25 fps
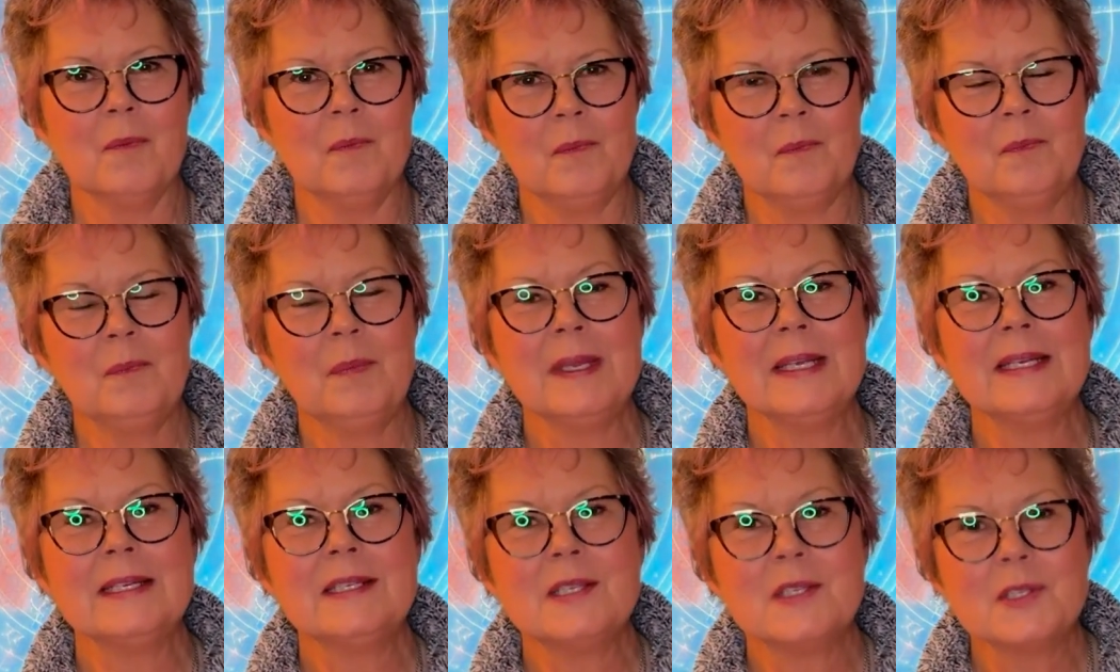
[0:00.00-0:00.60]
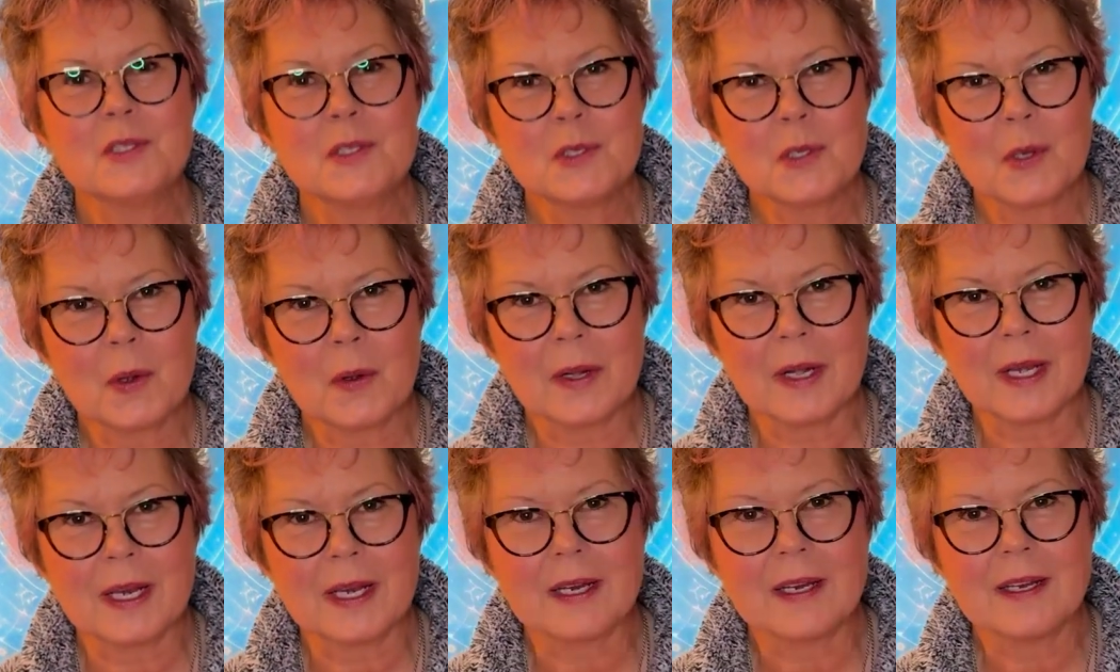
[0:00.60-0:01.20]
Be
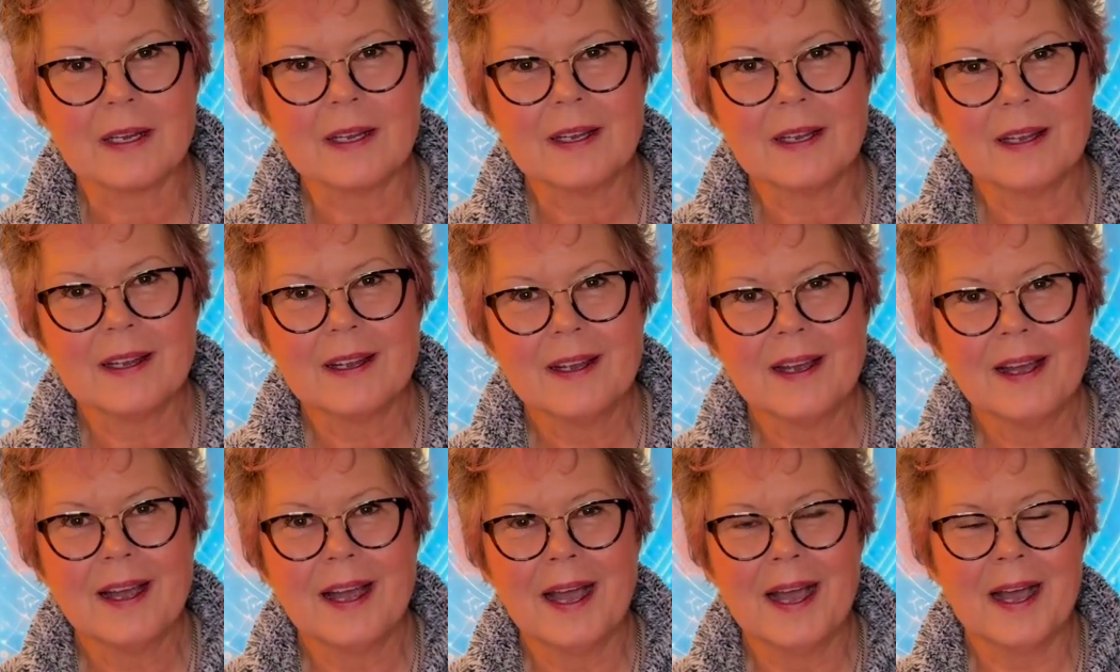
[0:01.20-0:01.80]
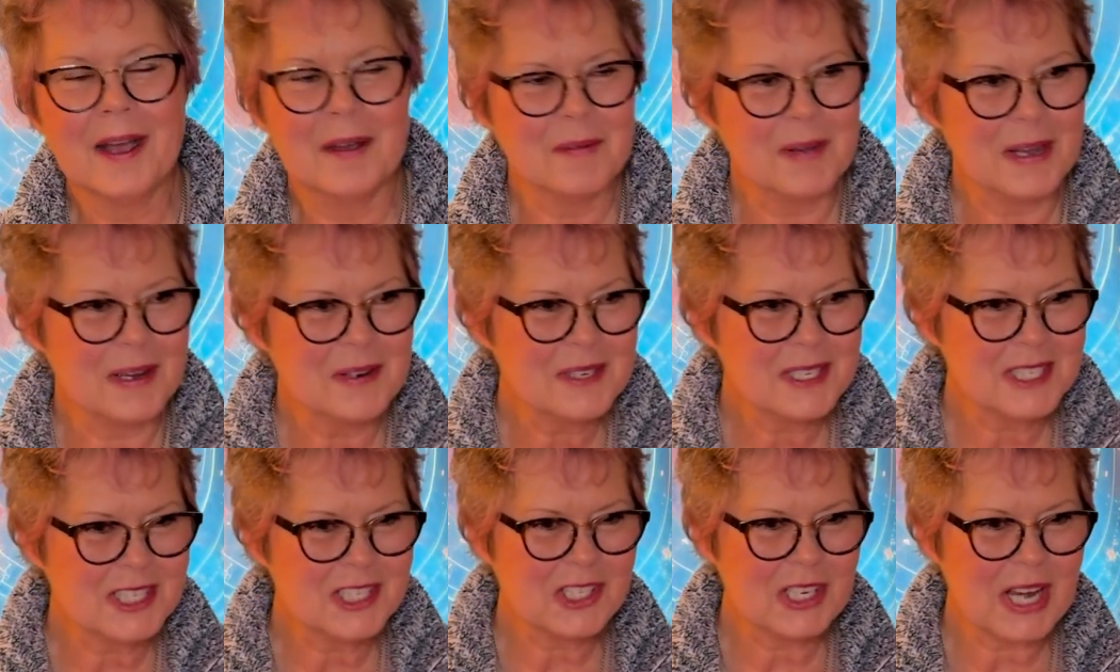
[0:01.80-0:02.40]
discerning. I
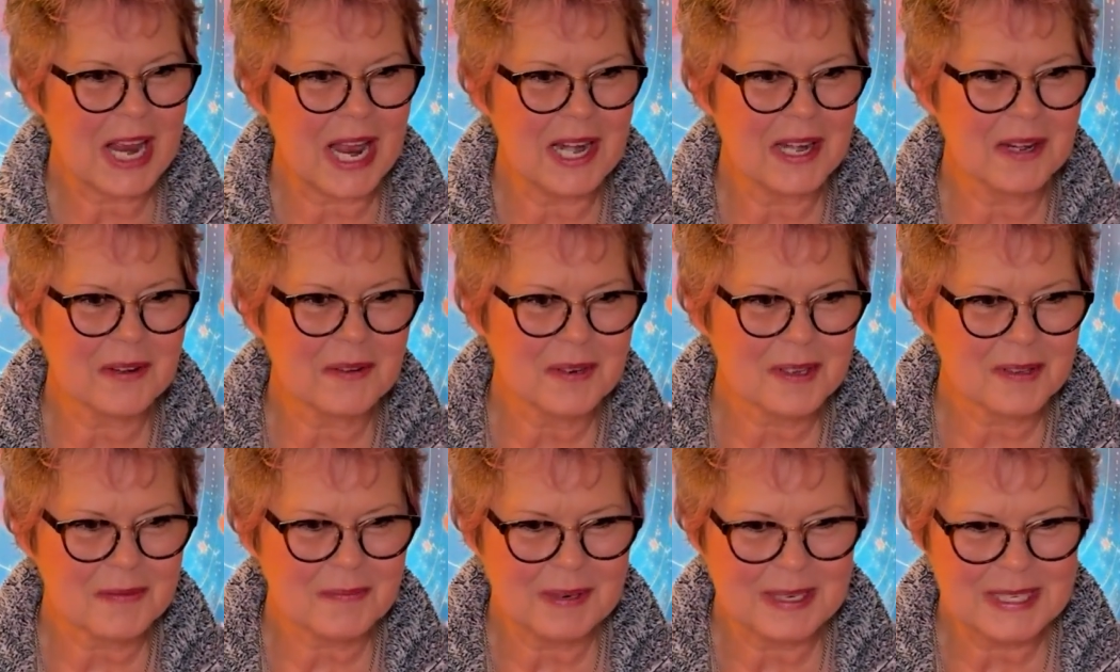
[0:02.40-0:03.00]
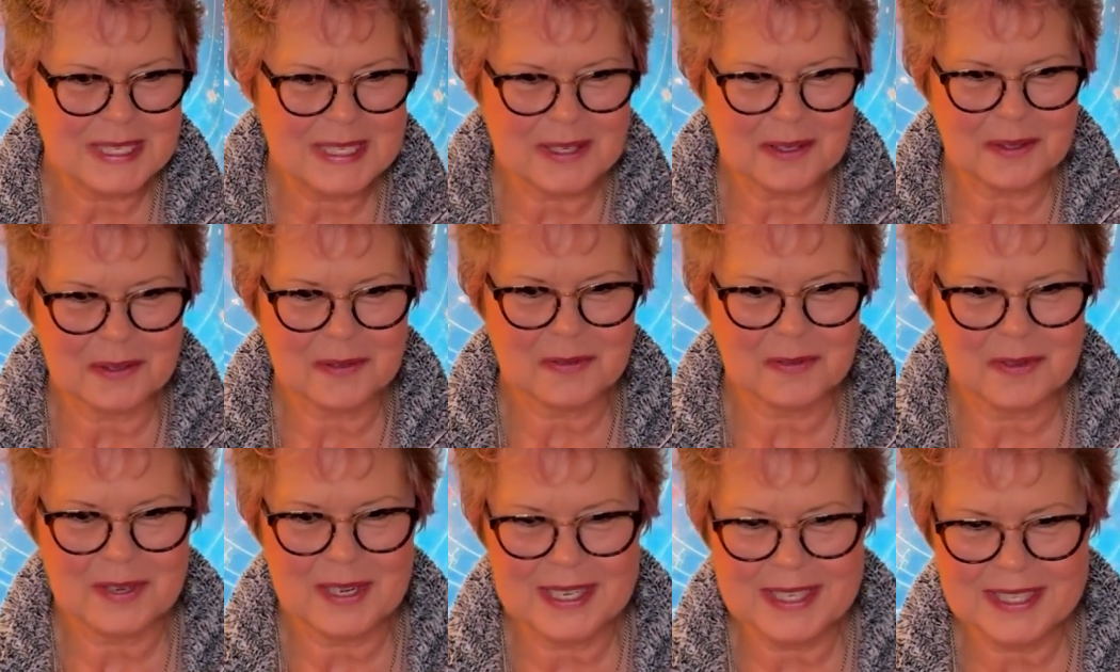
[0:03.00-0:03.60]
was chatting with my dear
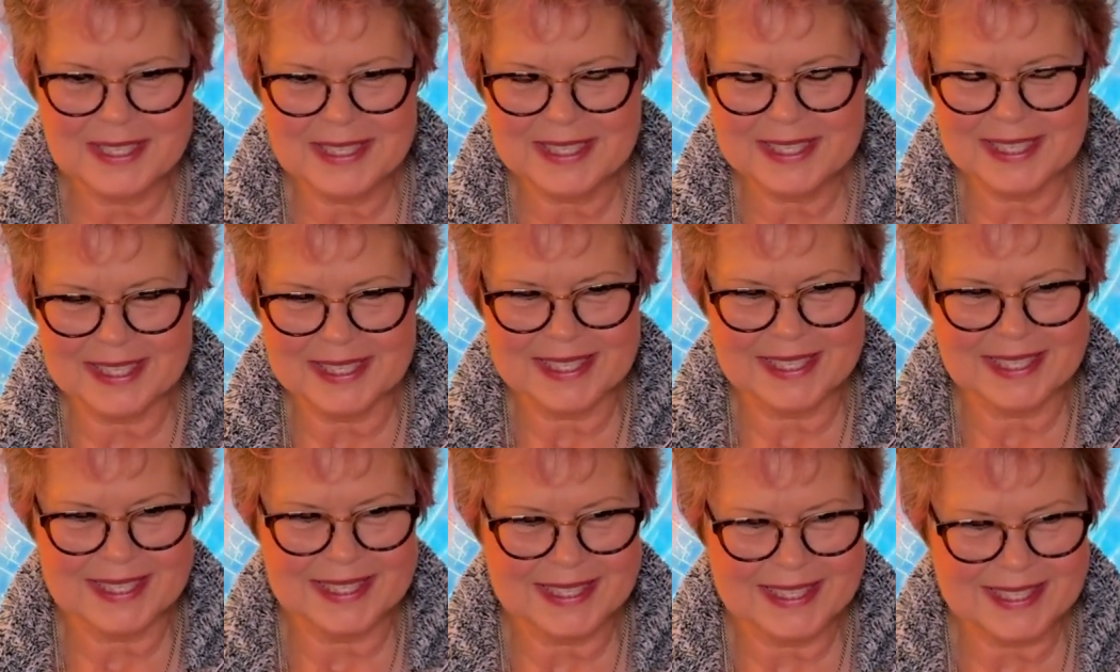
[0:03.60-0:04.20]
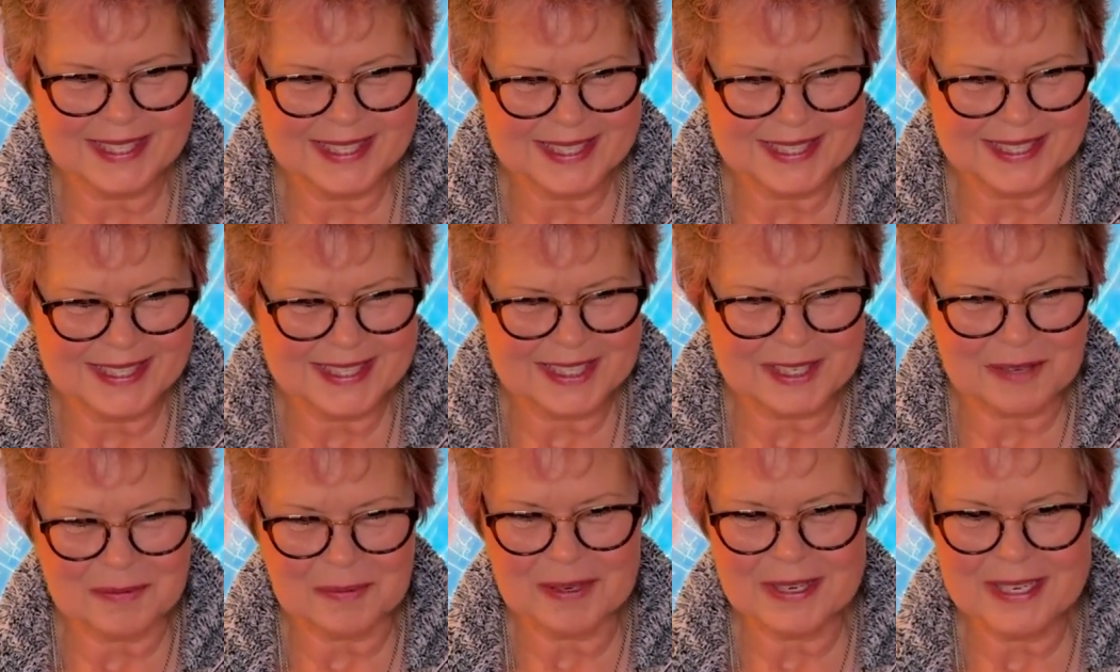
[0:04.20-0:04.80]
friend
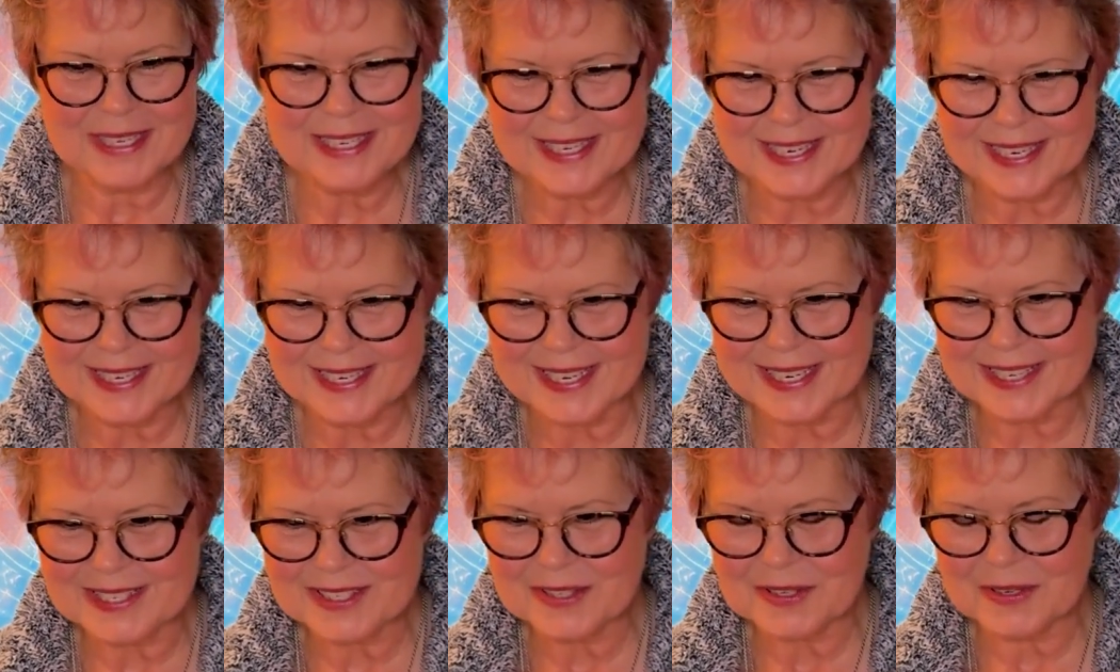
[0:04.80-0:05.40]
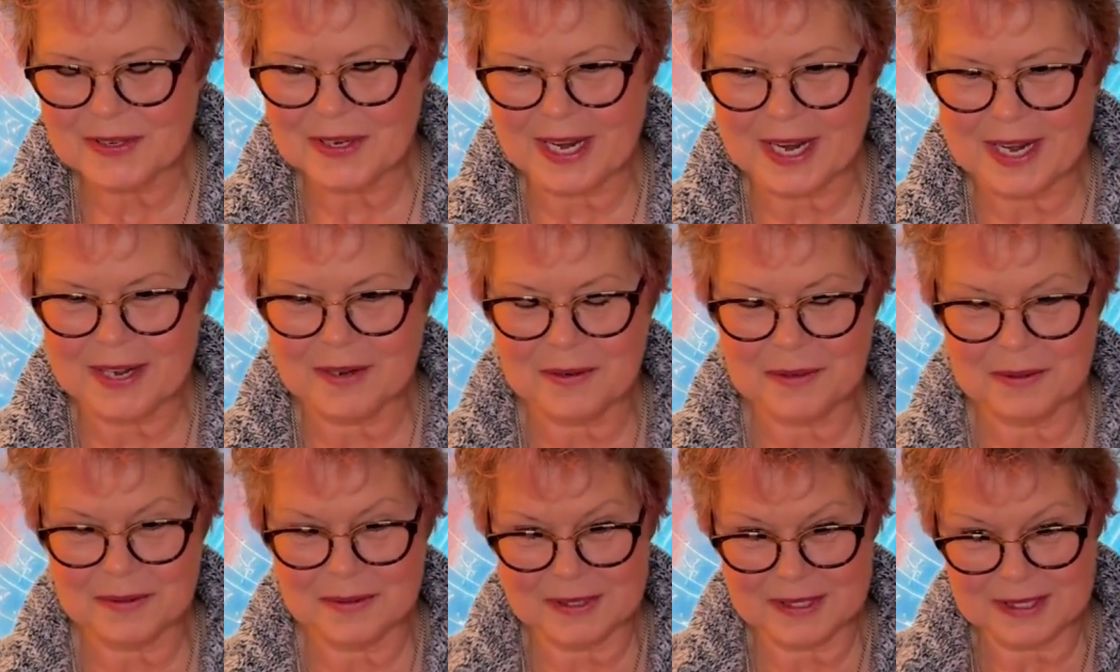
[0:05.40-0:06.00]
Sabrina yesterday,
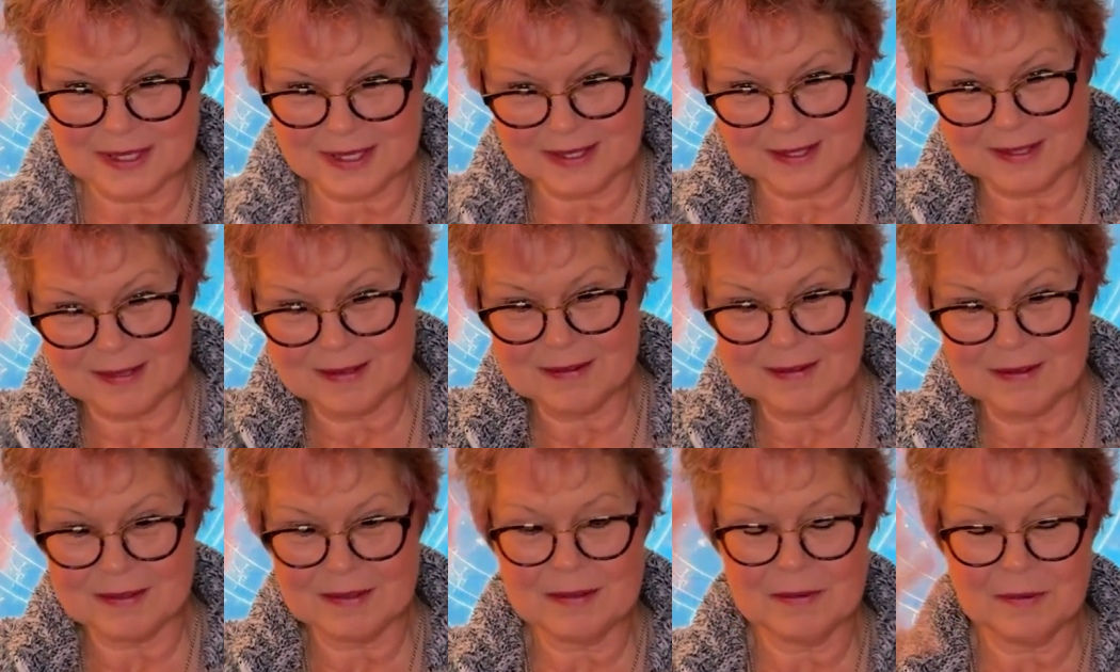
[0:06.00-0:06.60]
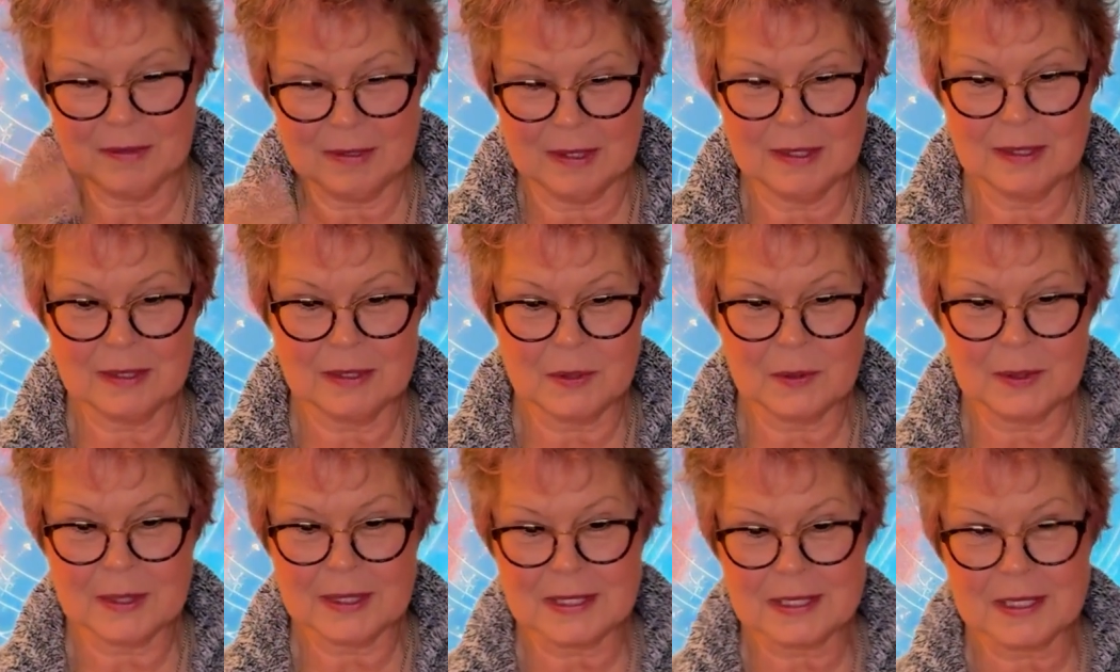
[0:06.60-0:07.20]
who was
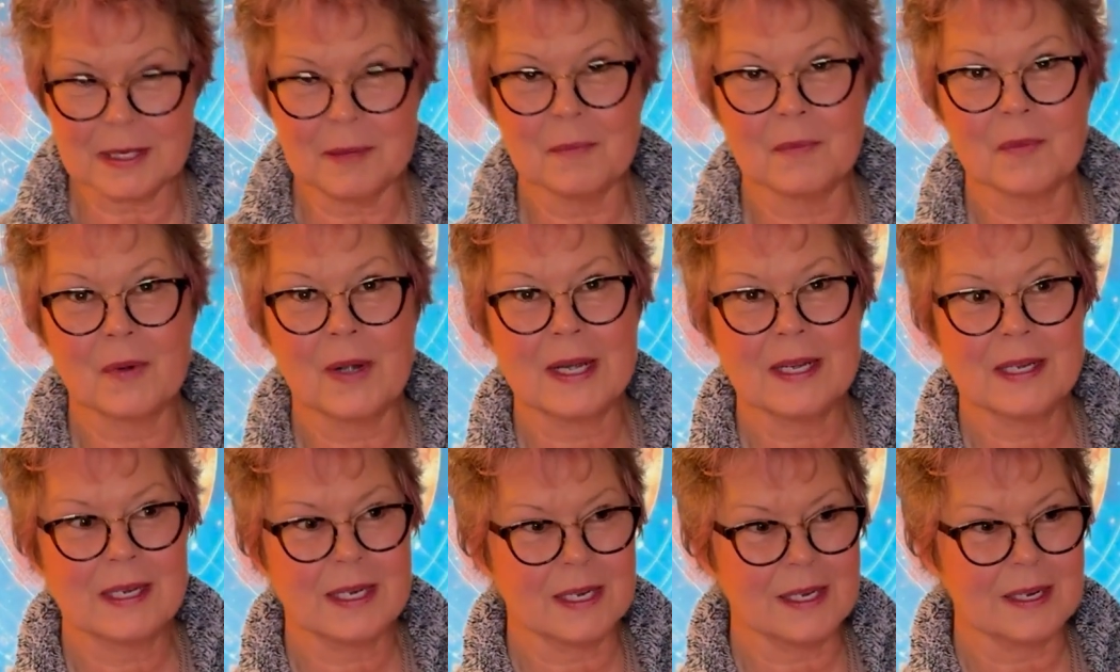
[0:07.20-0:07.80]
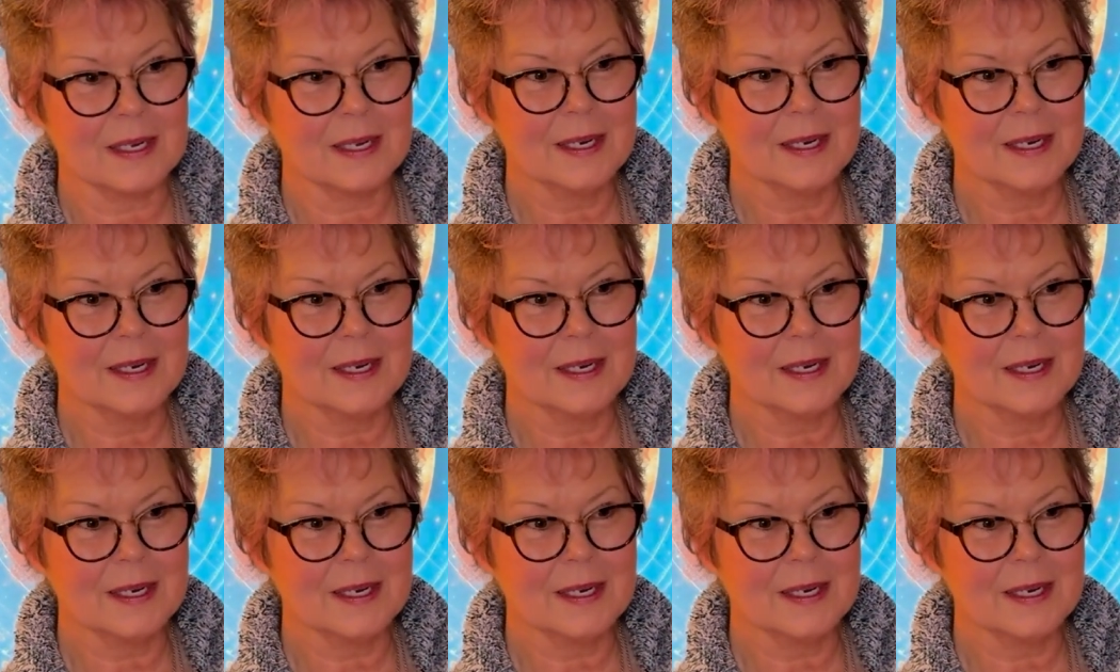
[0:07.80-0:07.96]
doing some Reiki